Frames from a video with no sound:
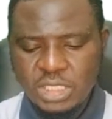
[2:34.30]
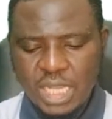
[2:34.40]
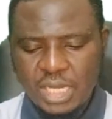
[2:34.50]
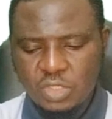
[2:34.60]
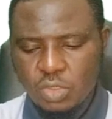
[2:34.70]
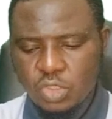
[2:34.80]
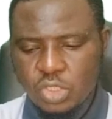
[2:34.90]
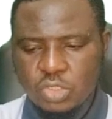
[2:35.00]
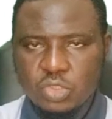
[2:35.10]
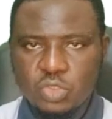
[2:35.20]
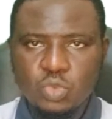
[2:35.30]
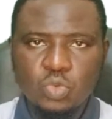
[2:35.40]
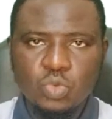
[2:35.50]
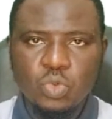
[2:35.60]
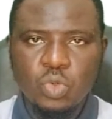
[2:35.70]
So these are the
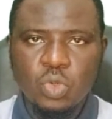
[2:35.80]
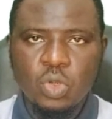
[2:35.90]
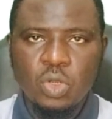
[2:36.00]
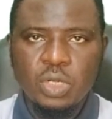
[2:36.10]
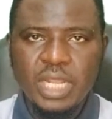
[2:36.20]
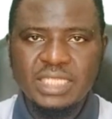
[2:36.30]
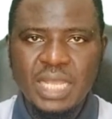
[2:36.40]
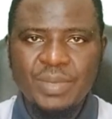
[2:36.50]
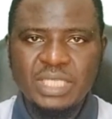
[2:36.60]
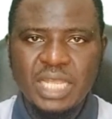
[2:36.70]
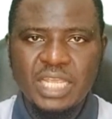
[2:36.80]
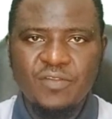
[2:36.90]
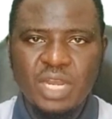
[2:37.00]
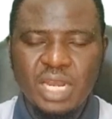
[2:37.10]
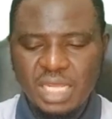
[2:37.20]
solutions to the
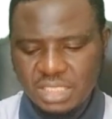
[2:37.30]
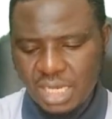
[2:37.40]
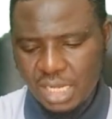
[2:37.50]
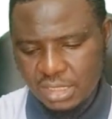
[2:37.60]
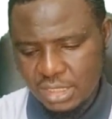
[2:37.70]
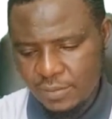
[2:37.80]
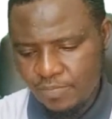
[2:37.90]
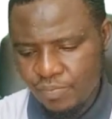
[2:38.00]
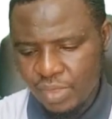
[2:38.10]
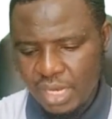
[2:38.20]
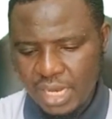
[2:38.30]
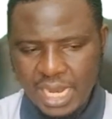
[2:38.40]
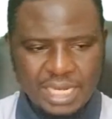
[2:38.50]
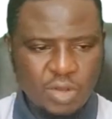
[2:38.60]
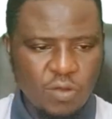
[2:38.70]
assignment I gave you at the last class.
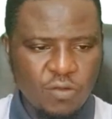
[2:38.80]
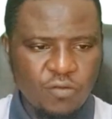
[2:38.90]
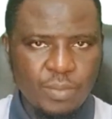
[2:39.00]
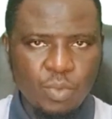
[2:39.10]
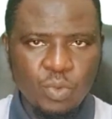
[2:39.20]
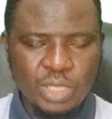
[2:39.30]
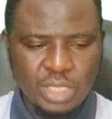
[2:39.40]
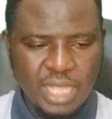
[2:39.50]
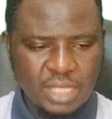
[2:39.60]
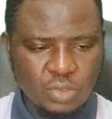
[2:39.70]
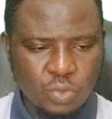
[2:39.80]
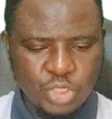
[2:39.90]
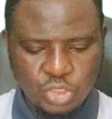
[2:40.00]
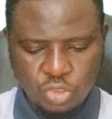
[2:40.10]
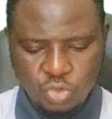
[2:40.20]
Kindly confirm with
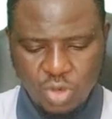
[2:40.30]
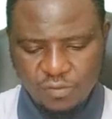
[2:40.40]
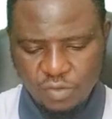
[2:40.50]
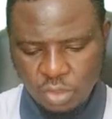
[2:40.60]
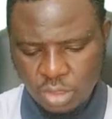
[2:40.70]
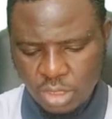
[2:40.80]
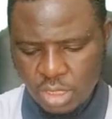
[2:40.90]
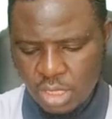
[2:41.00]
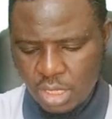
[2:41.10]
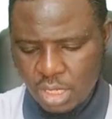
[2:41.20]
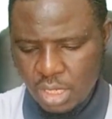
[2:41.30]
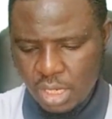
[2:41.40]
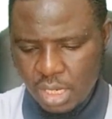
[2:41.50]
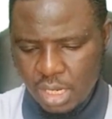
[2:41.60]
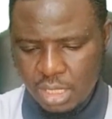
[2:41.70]
that which you have done
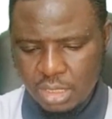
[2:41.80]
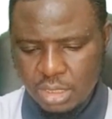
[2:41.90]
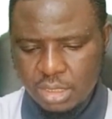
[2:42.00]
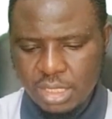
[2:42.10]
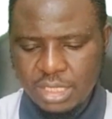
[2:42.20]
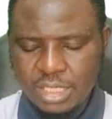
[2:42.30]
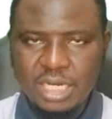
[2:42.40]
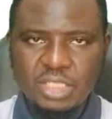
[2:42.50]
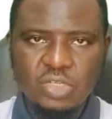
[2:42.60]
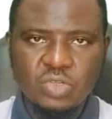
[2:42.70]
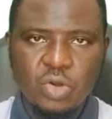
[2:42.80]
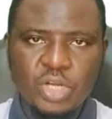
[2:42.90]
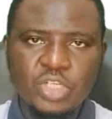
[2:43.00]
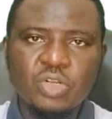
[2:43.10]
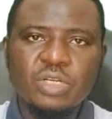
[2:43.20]
and take the
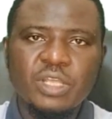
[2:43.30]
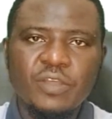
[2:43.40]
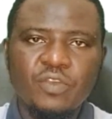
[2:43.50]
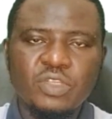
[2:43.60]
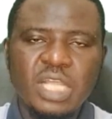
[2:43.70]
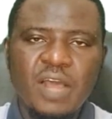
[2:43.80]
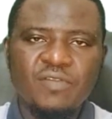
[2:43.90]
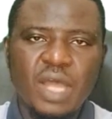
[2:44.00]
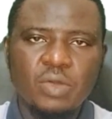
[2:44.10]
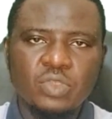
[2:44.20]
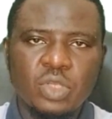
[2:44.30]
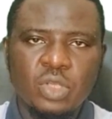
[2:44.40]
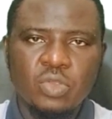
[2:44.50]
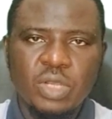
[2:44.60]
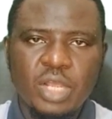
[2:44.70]
necessary correction. If you still have
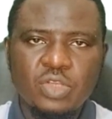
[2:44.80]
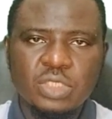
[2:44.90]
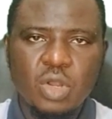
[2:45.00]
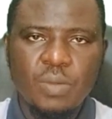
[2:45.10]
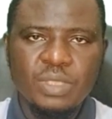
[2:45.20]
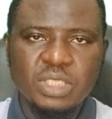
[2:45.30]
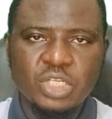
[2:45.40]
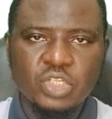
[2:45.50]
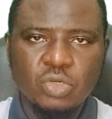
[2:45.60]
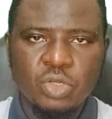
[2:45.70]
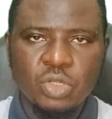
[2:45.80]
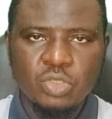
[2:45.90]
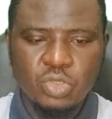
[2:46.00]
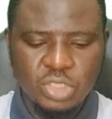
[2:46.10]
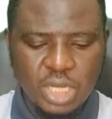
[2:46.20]
doubts, you can use the comment
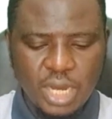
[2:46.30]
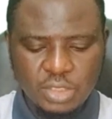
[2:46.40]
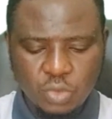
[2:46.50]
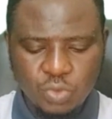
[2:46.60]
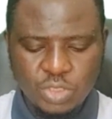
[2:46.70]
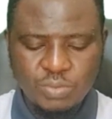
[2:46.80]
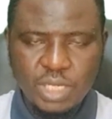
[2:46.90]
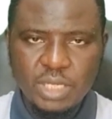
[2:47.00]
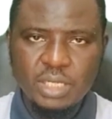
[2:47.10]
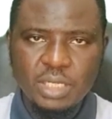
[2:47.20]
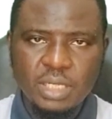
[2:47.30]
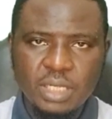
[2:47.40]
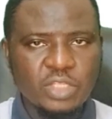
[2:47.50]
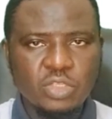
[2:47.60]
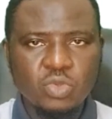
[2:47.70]
section to interact with me.
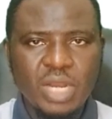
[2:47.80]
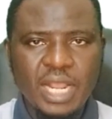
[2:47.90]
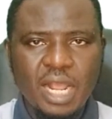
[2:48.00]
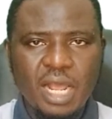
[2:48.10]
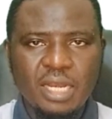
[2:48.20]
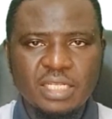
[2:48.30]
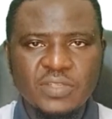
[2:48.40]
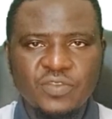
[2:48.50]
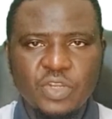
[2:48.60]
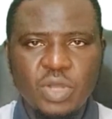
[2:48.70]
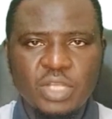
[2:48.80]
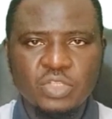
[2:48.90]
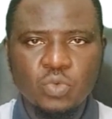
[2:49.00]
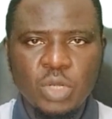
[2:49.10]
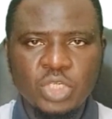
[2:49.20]
Don't forget to like this
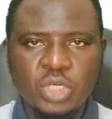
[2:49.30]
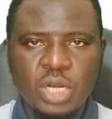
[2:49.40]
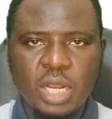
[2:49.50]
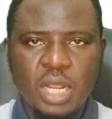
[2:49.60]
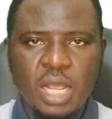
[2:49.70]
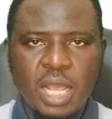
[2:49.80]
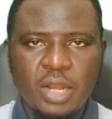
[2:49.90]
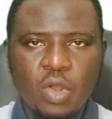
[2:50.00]
video as you watch,